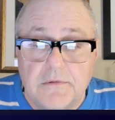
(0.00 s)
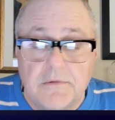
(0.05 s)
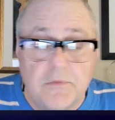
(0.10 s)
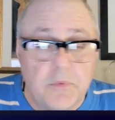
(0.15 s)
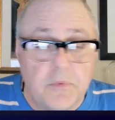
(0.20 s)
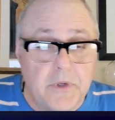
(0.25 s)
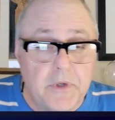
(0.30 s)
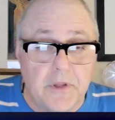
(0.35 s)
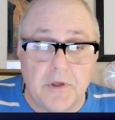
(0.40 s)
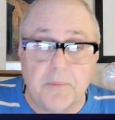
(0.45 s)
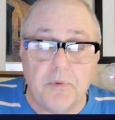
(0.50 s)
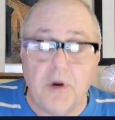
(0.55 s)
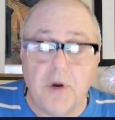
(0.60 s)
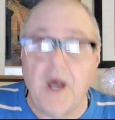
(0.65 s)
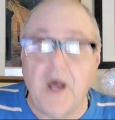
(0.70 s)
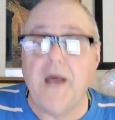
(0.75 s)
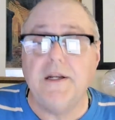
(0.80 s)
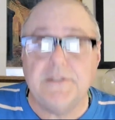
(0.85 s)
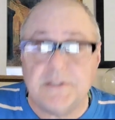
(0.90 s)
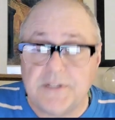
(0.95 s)
whether
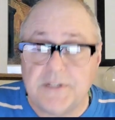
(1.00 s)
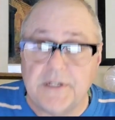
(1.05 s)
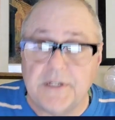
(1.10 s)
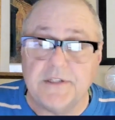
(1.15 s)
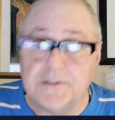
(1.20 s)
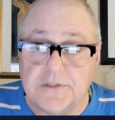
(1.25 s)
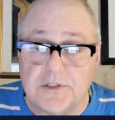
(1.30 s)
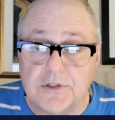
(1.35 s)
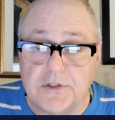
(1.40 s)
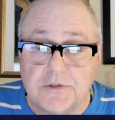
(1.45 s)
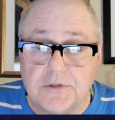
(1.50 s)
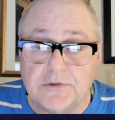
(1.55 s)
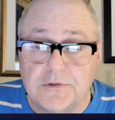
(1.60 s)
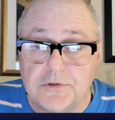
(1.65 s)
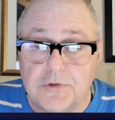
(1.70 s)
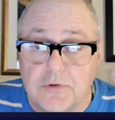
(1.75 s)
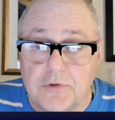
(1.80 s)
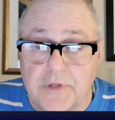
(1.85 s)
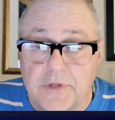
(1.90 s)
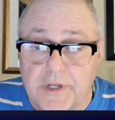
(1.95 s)
Protestants are
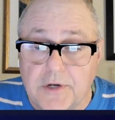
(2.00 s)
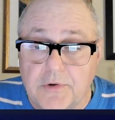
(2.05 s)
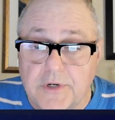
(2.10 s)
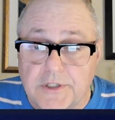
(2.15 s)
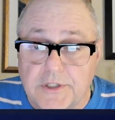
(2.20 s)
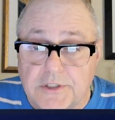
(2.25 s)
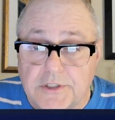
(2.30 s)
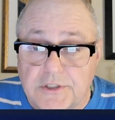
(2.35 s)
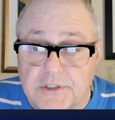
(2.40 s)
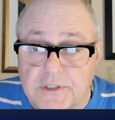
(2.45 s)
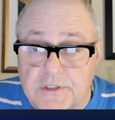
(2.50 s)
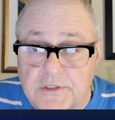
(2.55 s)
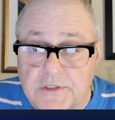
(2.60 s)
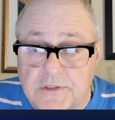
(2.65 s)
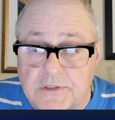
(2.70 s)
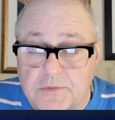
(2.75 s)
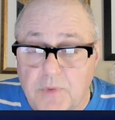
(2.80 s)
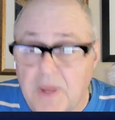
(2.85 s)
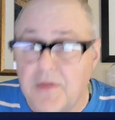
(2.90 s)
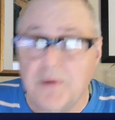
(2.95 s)
truly
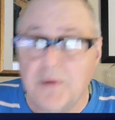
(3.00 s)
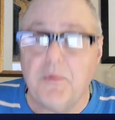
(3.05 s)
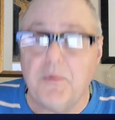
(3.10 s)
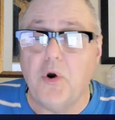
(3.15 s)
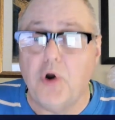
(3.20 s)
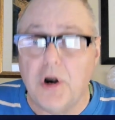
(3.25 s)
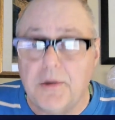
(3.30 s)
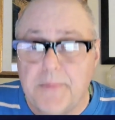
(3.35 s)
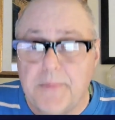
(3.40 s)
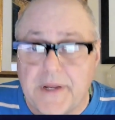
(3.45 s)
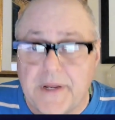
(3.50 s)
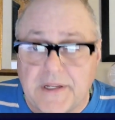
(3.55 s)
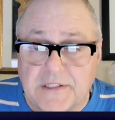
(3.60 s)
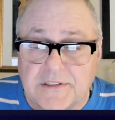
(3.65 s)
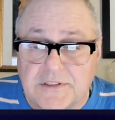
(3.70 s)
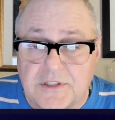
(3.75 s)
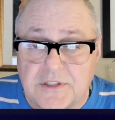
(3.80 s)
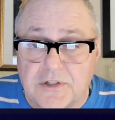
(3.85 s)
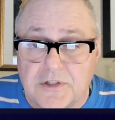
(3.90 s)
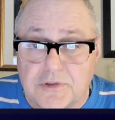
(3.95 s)
Christians, whether
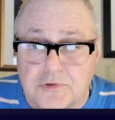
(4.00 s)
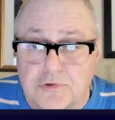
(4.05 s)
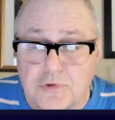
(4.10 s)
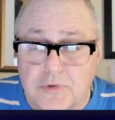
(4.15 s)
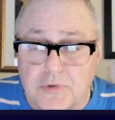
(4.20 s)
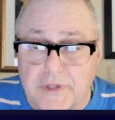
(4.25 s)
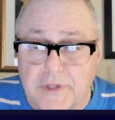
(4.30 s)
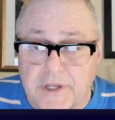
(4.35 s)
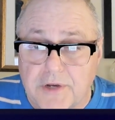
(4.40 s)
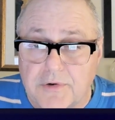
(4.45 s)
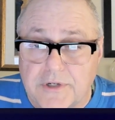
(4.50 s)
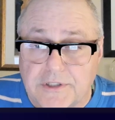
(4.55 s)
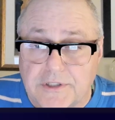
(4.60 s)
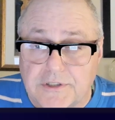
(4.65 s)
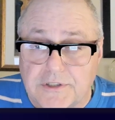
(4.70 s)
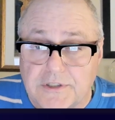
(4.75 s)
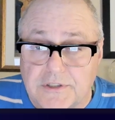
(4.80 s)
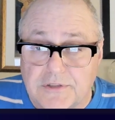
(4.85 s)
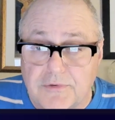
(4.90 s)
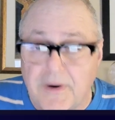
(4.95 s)
Mormons are truly
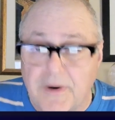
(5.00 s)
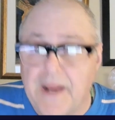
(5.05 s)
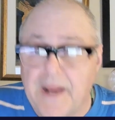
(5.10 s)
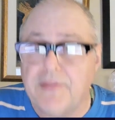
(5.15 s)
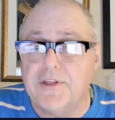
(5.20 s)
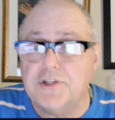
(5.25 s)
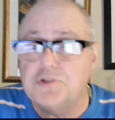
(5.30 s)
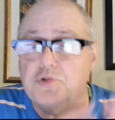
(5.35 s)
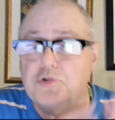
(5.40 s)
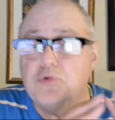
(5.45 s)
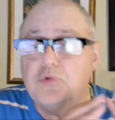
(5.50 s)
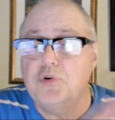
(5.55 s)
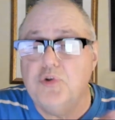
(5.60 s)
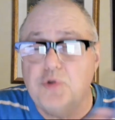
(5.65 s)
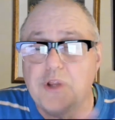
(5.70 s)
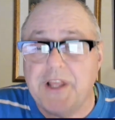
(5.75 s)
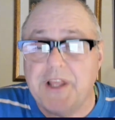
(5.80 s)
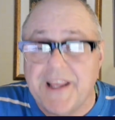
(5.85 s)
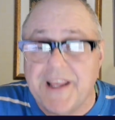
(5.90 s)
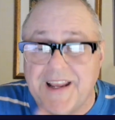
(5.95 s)
Christians, right? The
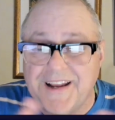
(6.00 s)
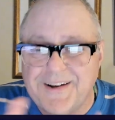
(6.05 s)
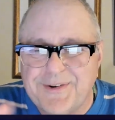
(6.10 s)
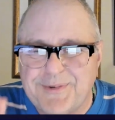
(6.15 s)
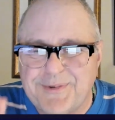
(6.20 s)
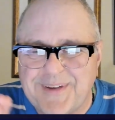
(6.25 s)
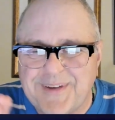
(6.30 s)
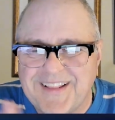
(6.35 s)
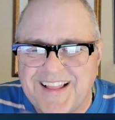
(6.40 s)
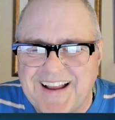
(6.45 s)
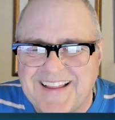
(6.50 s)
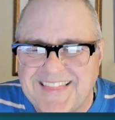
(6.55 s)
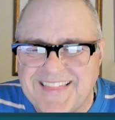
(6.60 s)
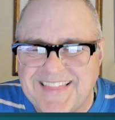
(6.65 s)
truly, we like